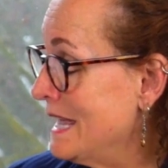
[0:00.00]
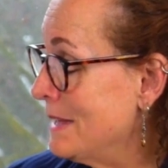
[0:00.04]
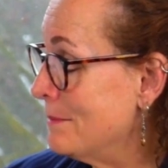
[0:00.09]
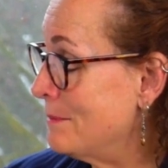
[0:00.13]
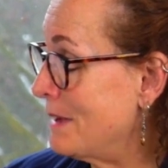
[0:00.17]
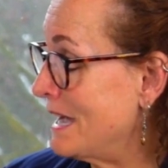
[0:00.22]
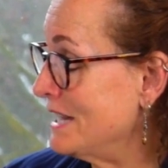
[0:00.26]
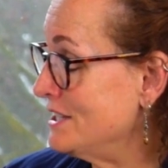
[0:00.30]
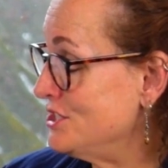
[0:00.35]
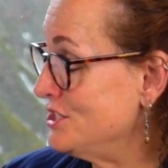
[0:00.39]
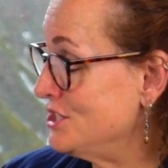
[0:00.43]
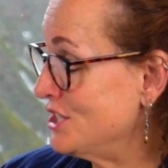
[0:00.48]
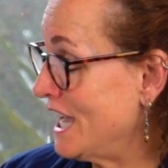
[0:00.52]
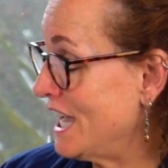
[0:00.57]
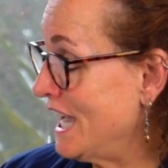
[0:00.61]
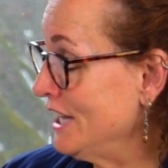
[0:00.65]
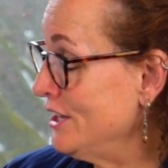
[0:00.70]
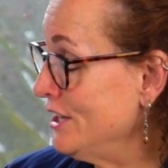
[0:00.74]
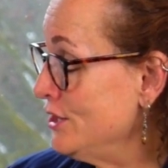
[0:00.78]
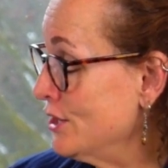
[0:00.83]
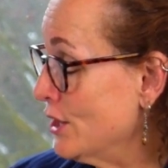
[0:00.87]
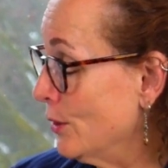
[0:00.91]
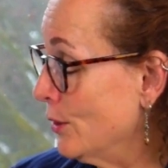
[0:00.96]
by
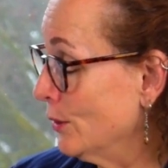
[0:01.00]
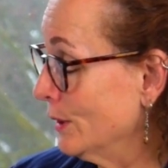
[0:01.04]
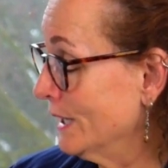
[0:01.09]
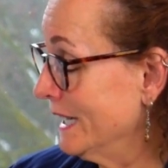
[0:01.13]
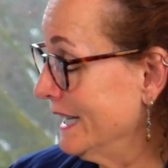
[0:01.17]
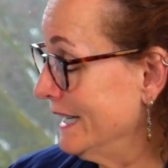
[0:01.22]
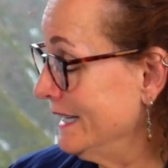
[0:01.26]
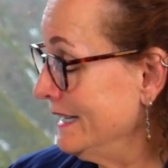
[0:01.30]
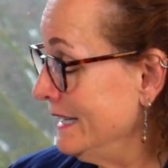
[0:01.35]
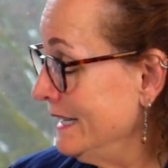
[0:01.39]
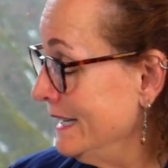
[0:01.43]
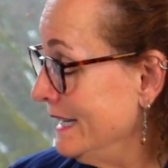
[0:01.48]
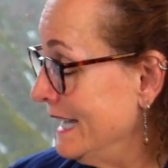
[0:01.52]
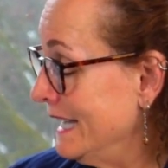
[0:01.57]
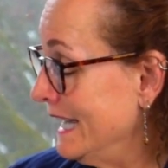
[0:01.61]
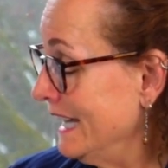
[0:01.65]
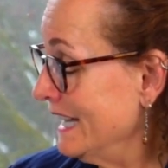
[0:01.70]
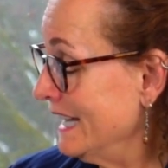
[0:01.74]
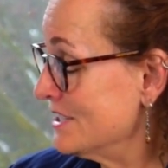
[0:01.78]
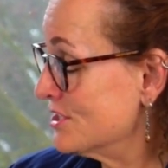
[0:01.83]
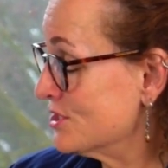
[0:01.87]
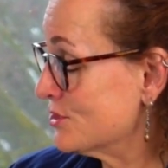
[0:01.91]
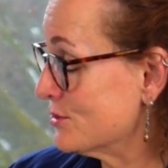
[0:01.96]
Jane Yolen,
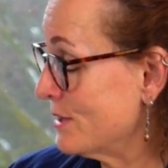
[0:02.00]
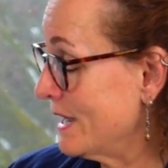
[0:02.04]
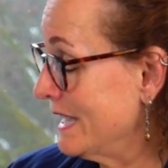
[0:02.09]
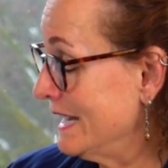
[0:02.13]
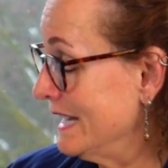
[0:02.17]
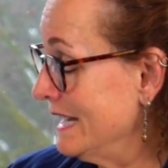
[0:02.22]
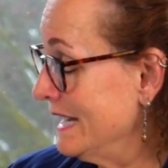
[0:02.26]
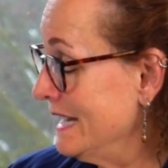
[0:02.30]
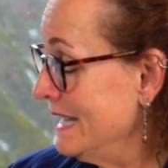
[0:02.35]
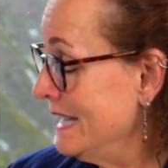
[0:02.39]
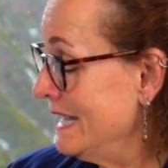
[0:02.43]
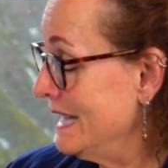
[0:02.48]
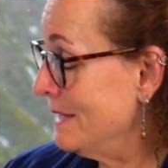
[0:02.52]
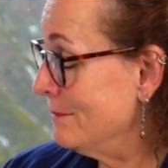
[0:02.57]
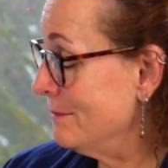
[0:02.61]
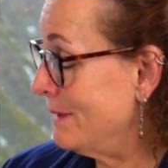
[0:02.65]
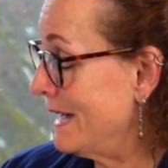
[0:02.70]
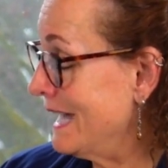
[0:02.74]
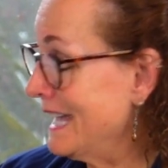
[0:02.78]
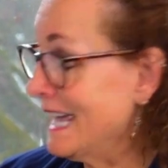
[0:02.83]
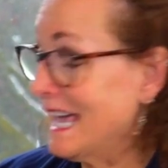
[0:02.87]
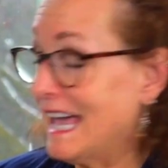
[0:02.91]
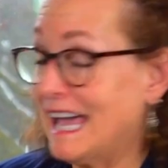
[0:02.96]
illustrated
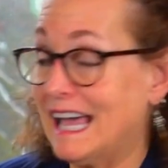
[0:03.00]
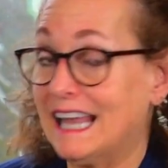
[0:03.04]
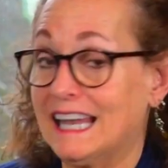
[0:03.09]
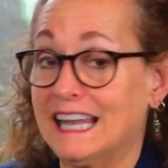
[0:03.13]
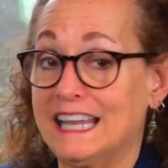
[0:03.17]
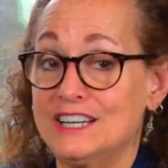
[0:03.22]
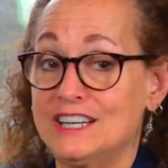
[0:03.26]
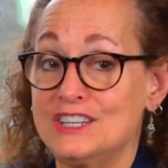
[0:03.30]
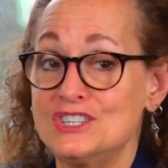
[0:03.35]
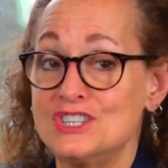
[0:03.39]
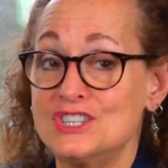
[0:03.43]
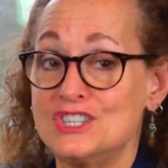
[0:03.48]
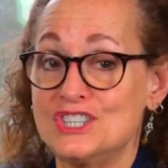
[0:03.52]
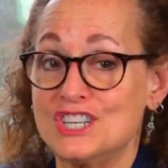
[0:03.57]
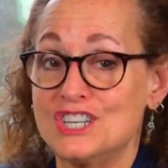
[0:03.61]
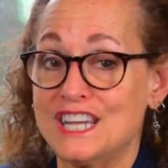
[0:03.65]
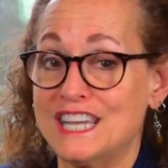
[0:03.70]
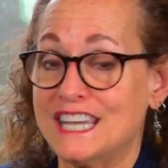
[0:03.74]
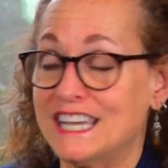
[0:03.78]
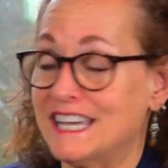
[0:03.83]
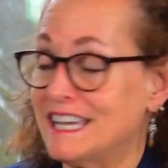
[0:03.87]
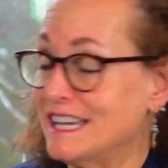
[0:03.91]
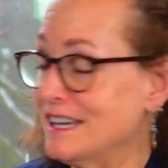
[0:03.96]
by Ellen
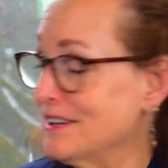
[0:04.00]
Shi.